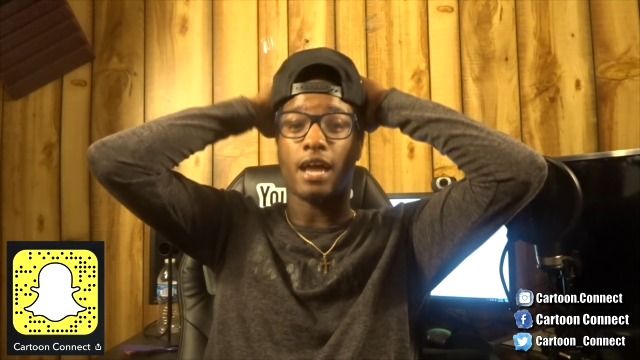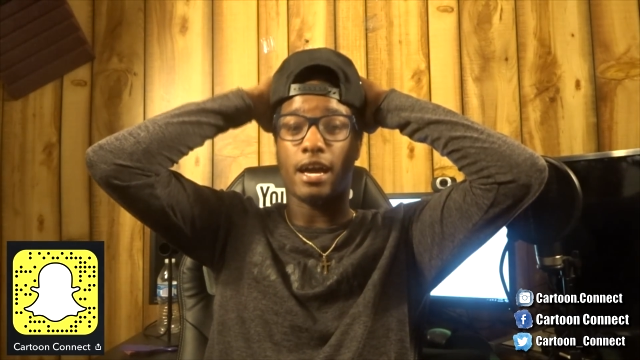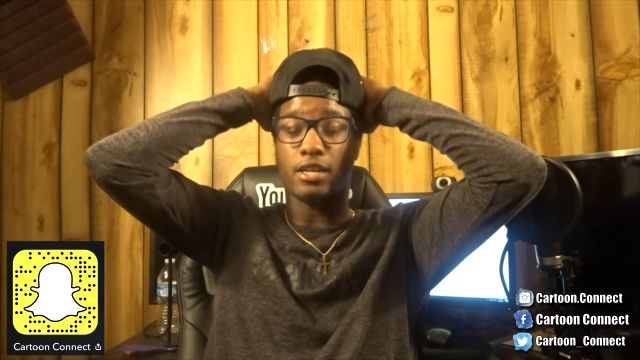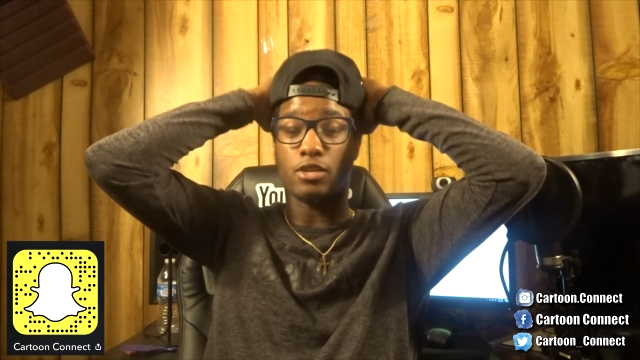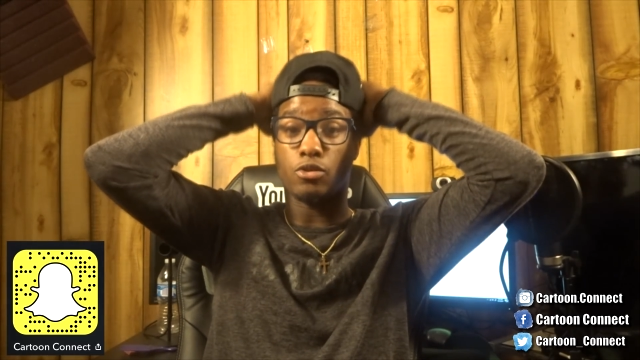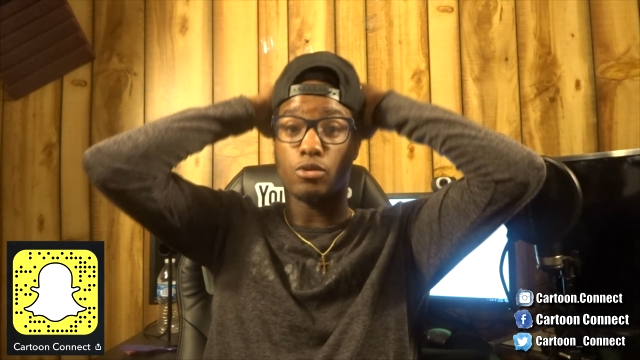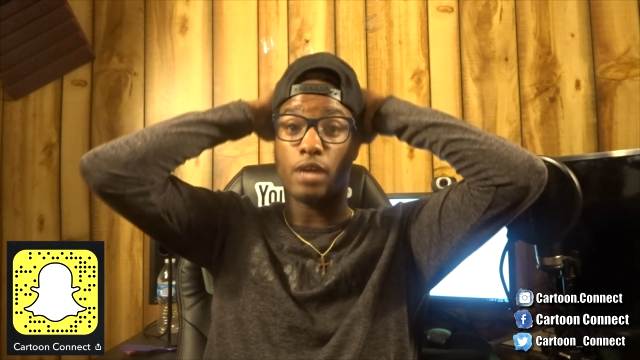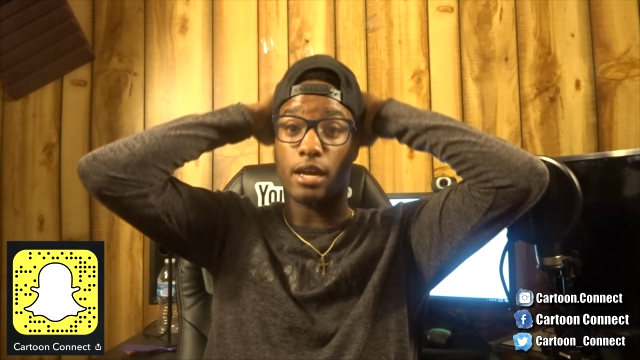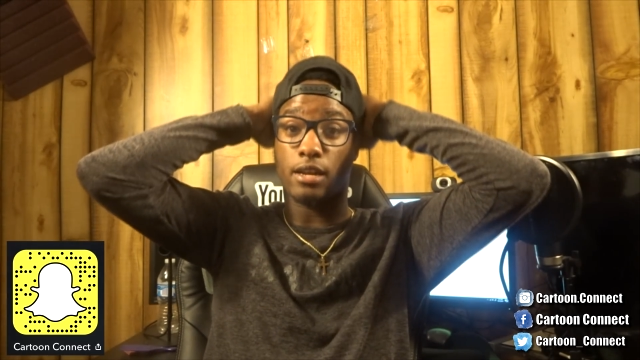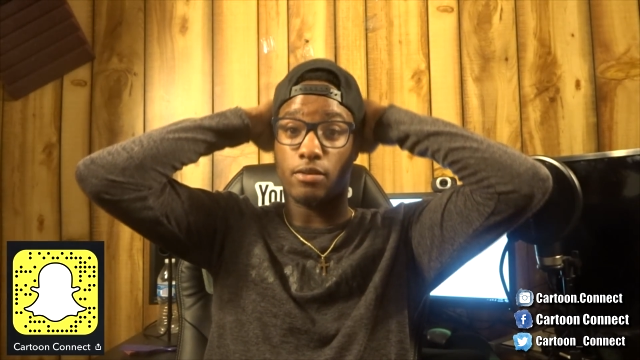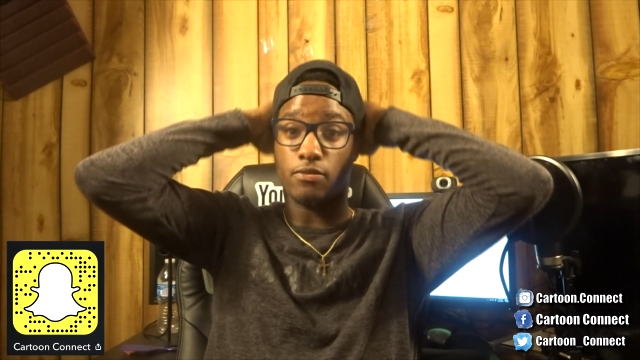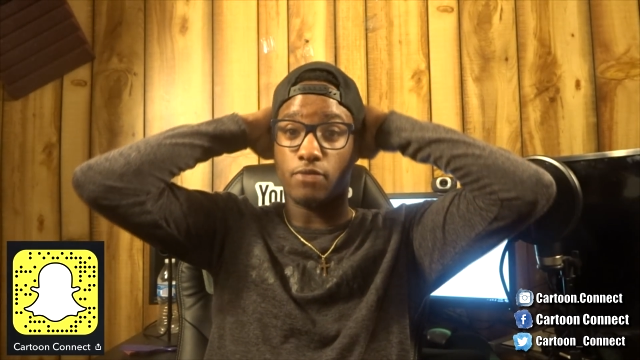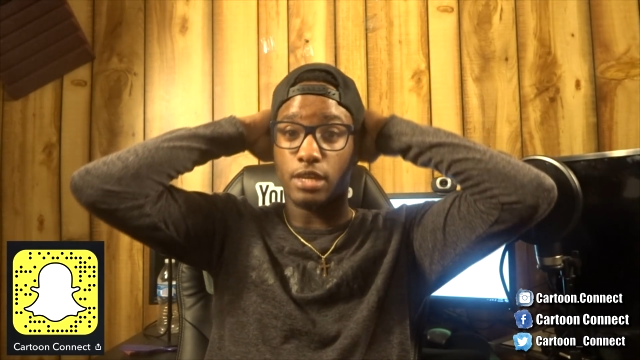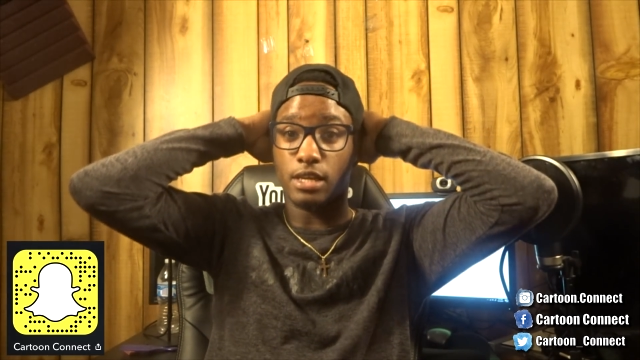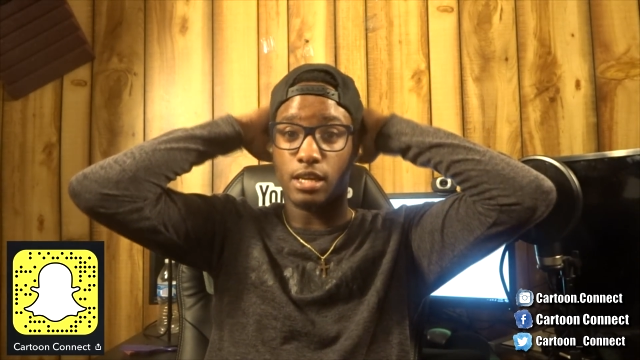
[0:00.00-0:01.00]
I do got a
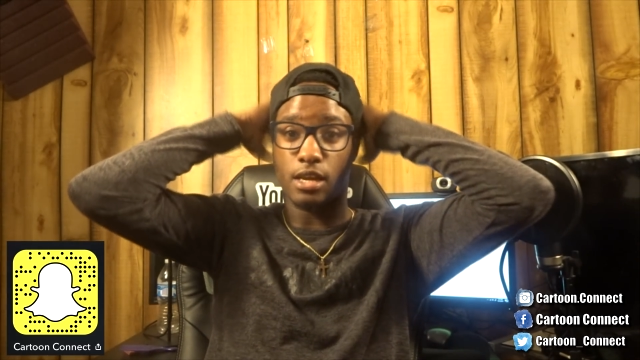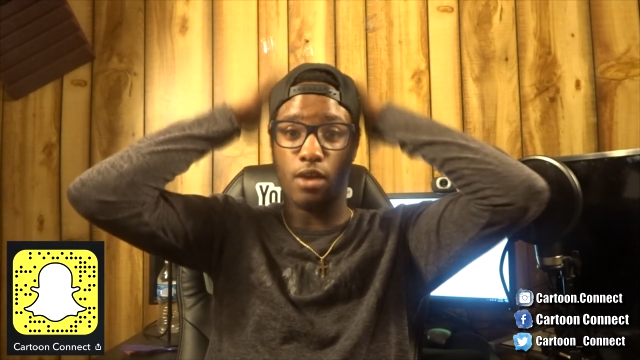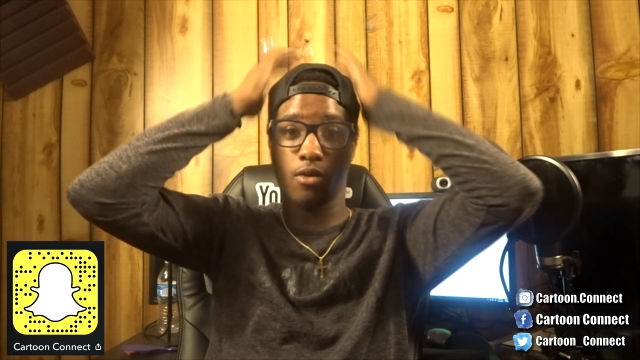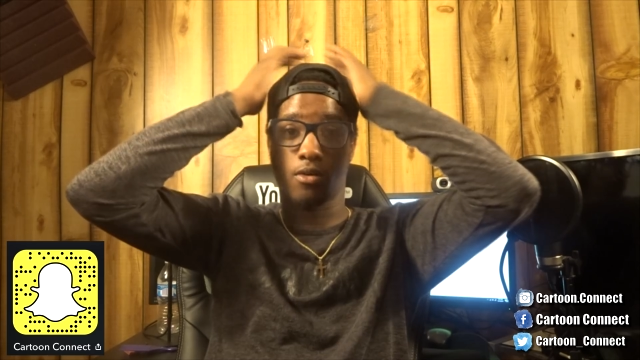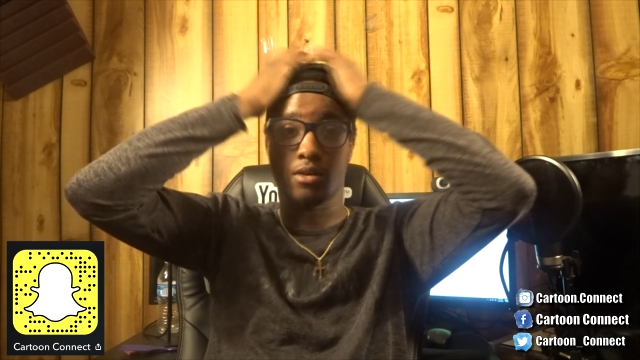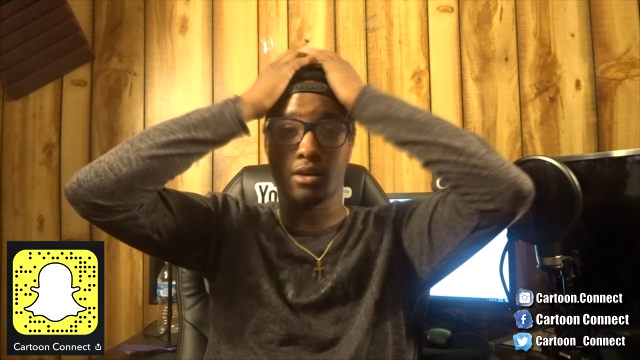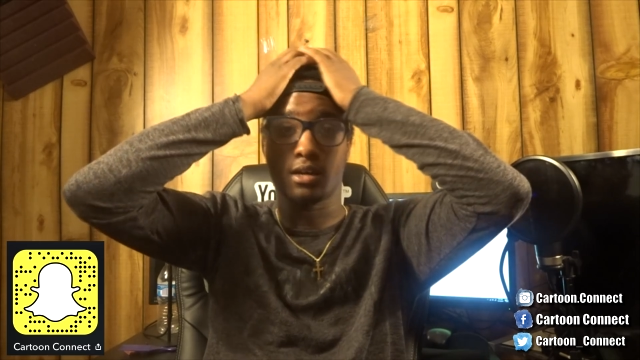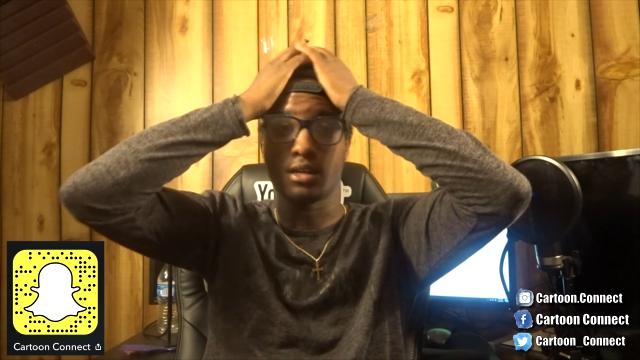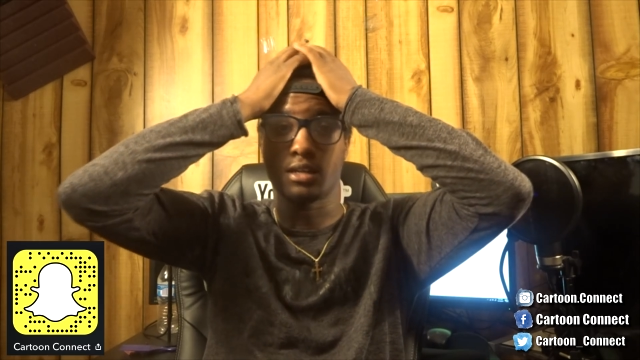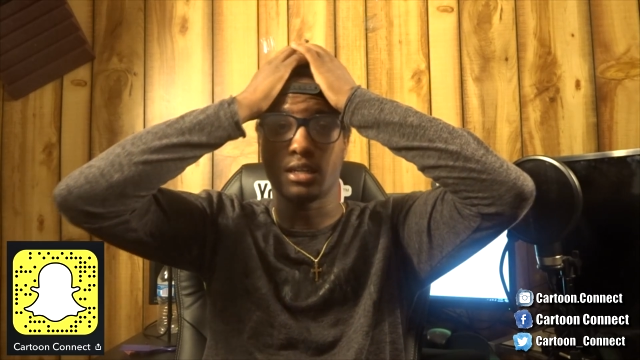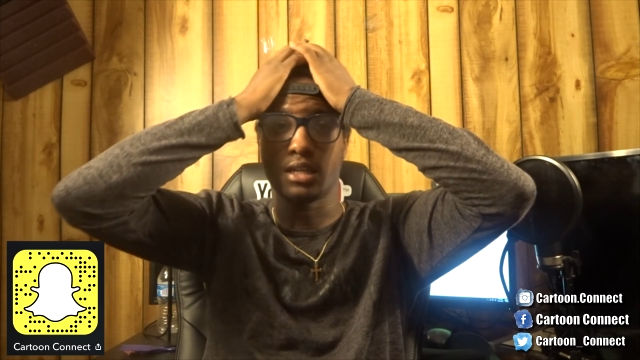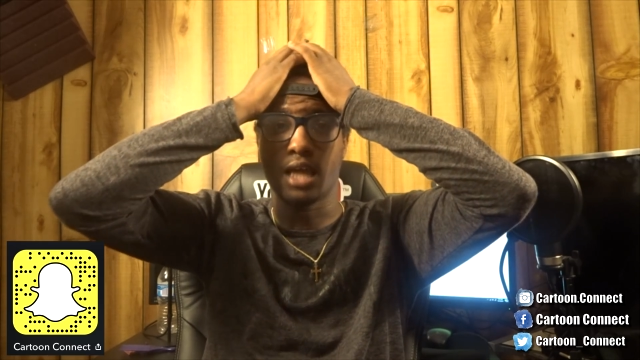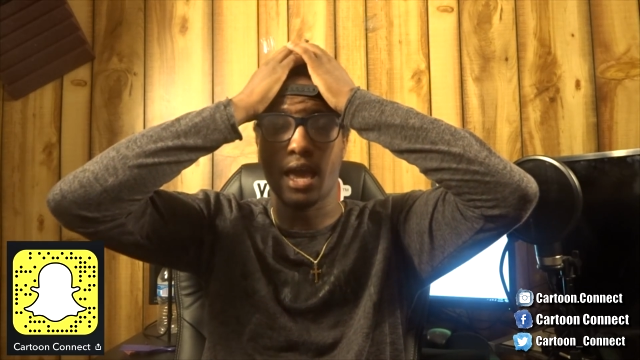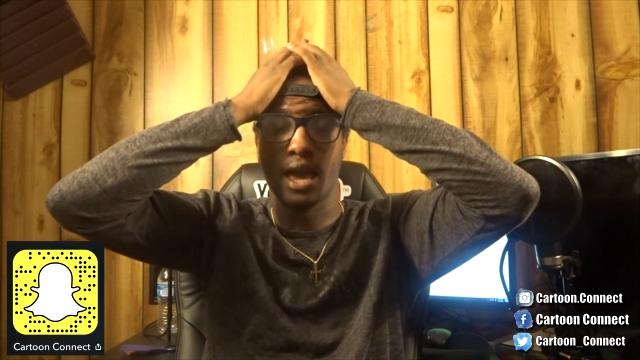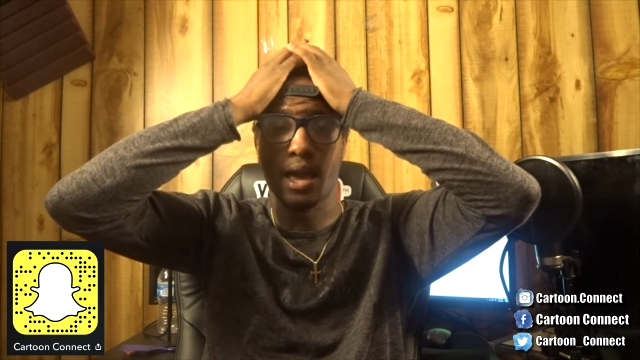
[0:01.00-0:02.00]
video
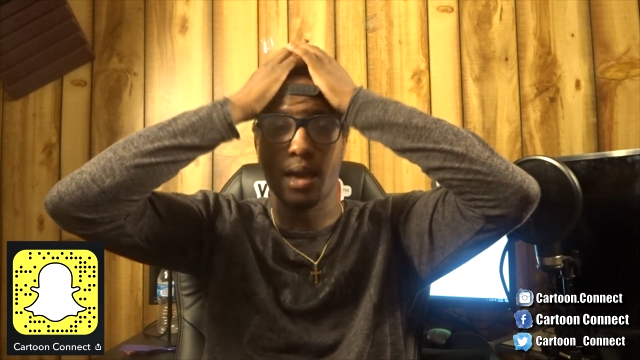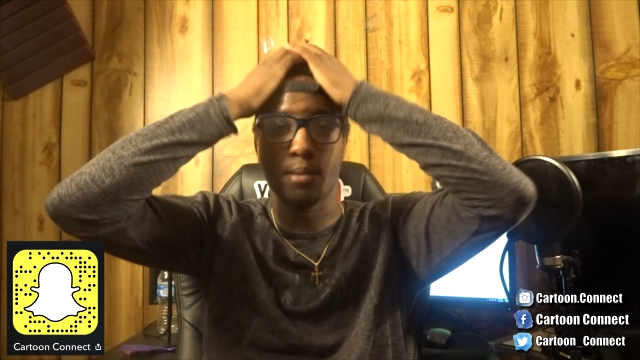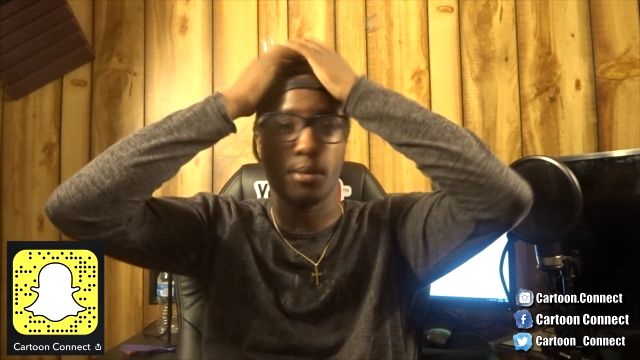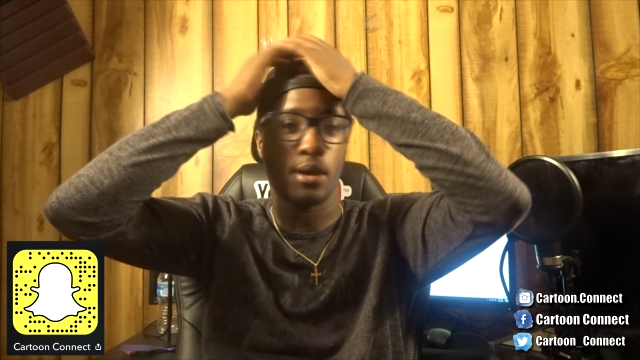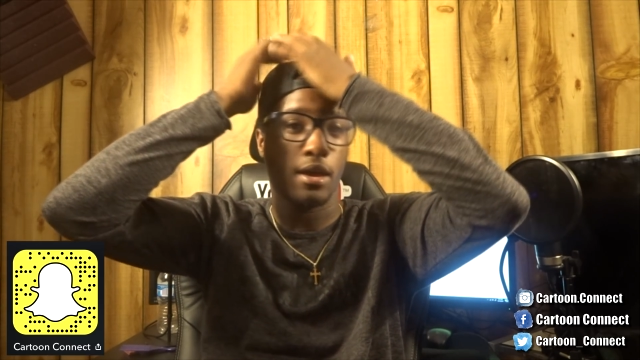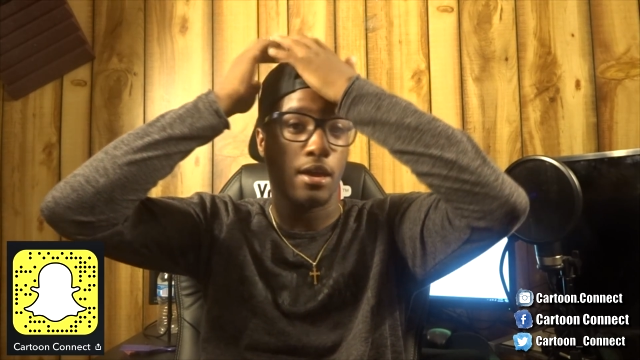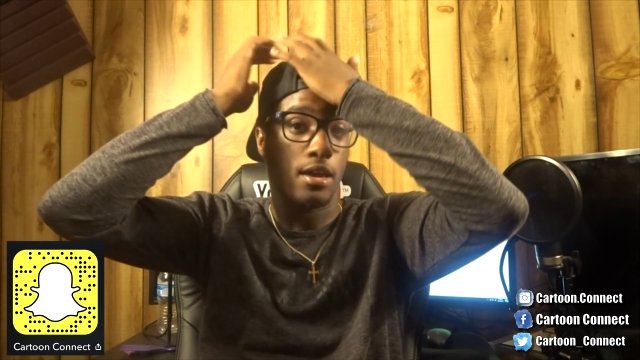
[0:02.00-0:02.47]
collab